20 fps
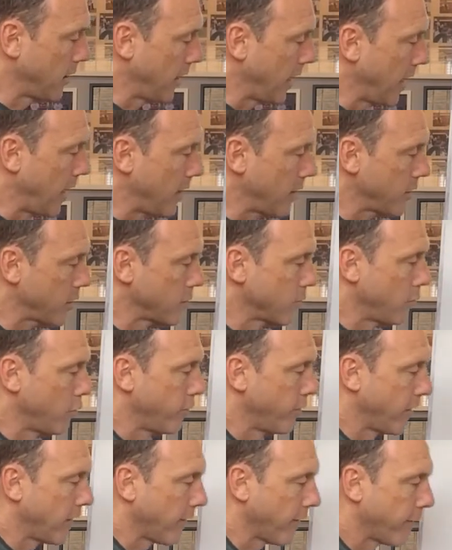the air that's
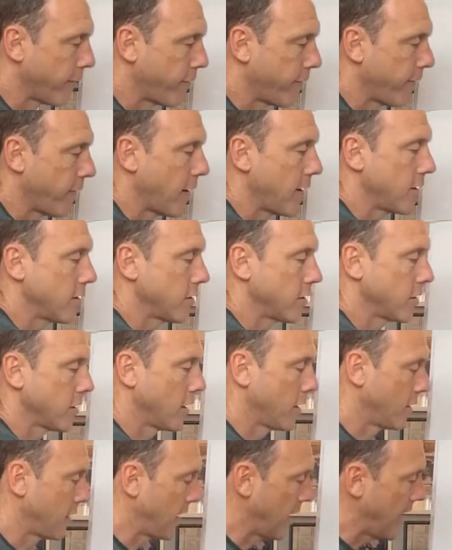moving
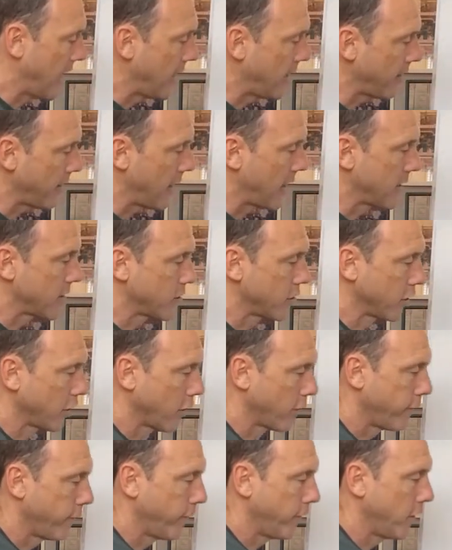faster, the air that has to
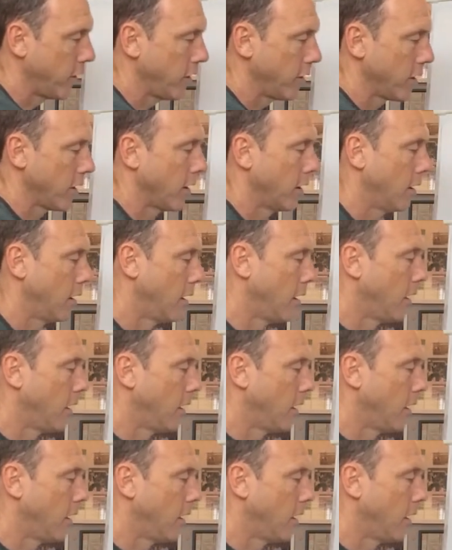go further,